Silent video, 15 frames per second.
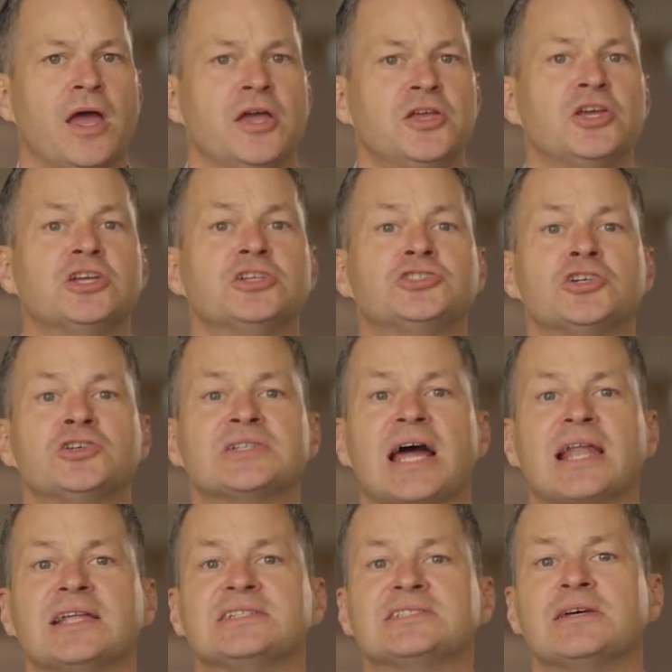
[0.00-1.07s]
You can choose
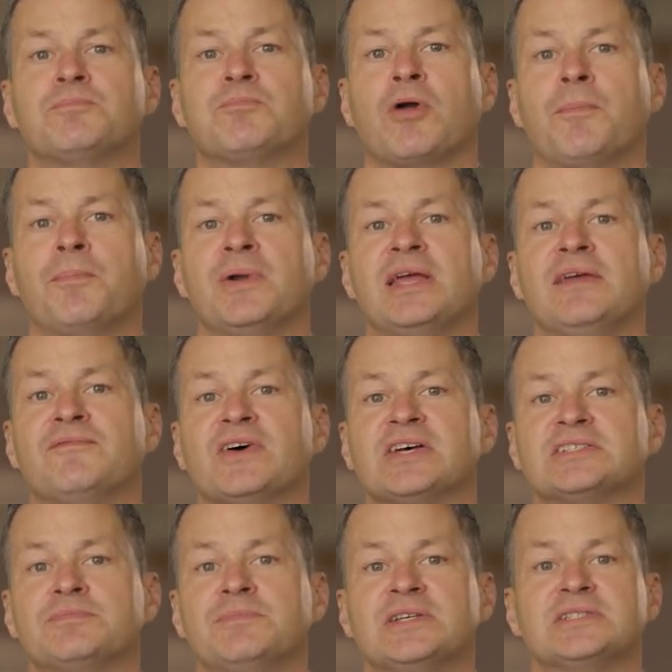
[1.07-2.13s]
unlisted property
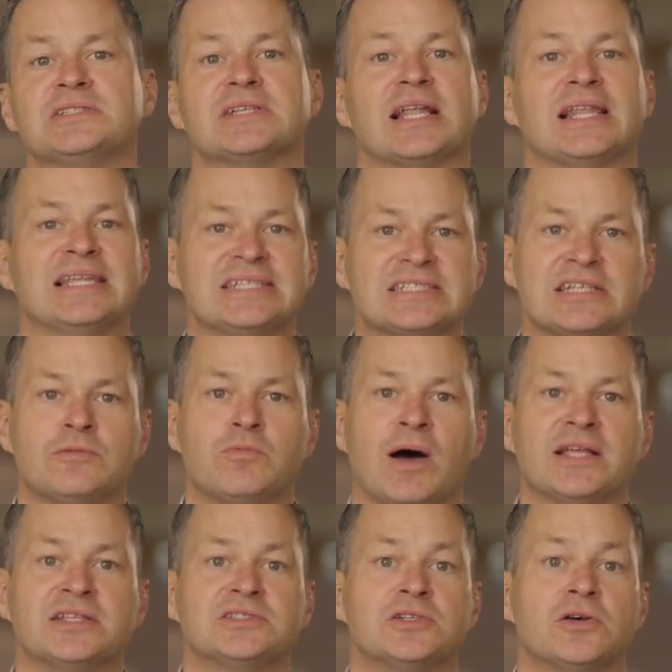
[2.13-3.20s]
investments, listed
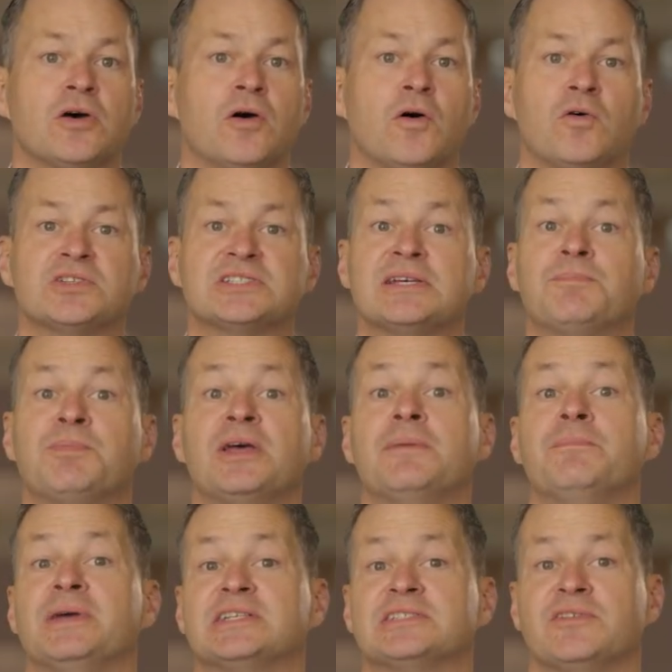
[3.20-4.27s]
ones, or simply a
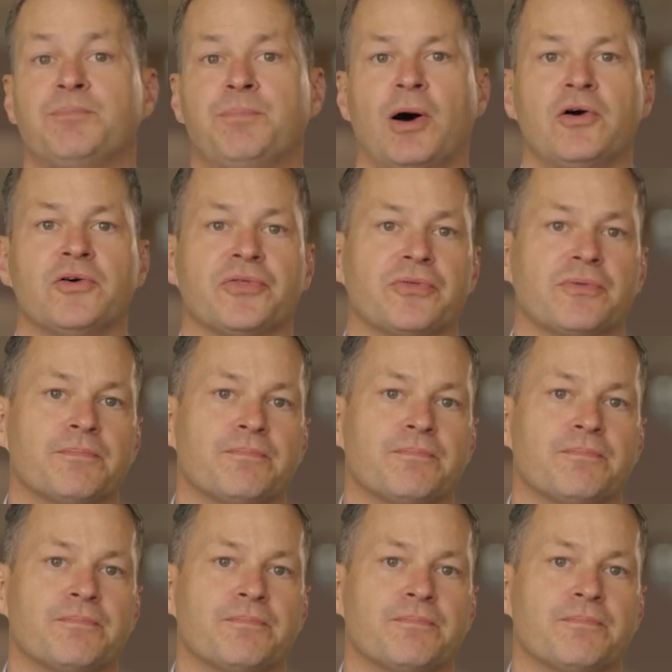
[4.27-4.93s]
mix of both.